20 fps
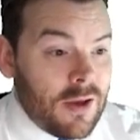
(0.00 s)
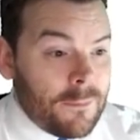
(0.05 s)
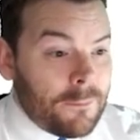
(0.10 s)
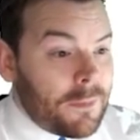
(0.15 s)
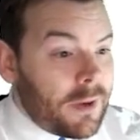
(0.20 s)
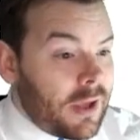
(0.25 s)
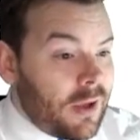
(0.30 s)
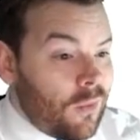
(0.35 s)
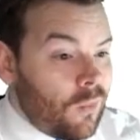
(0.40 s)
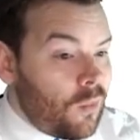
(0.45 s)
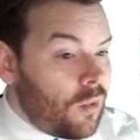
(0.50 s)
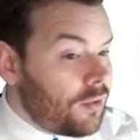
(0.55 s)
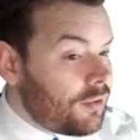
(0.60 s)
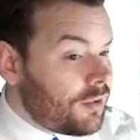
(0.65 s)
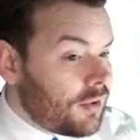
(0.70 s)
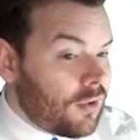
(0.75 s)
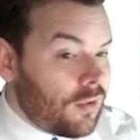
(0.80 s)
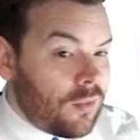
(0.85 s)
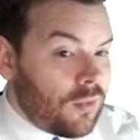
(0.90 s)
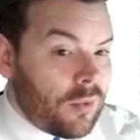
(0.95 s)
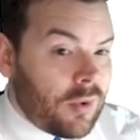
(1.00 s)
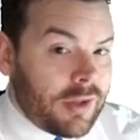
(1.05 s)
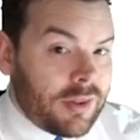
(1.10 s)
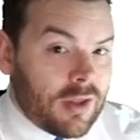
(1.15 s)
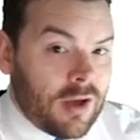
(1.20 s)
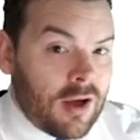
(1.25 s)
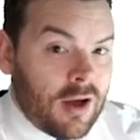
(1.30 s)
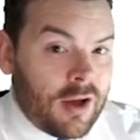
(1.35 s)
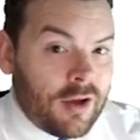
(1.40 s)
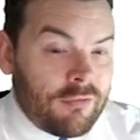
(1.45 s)
but it wasn't quite
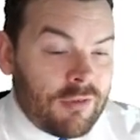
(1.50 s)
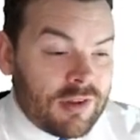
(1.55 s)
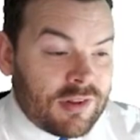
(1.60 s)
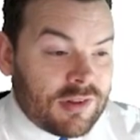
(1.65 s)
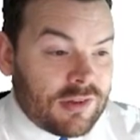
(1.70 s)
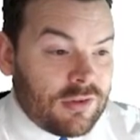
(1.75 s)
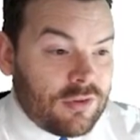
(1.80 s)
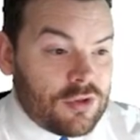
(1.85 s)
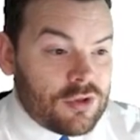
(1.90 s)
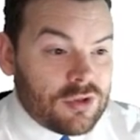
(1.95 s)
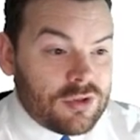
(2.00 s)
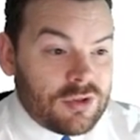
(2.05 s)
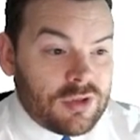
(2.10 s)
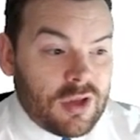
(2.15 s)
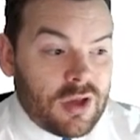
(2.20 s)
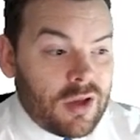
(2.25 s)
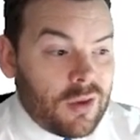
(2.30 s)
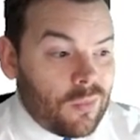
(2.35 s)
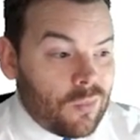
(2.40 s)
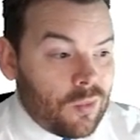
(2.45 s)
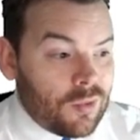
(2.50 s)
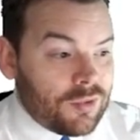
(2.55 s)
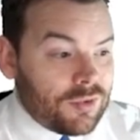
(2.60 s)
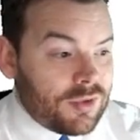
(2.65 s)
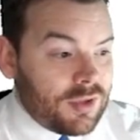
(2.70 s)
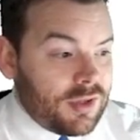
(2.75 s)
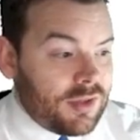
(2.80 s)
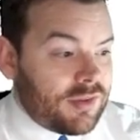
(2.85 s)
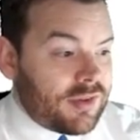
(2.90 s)
the high resolution that I wanted.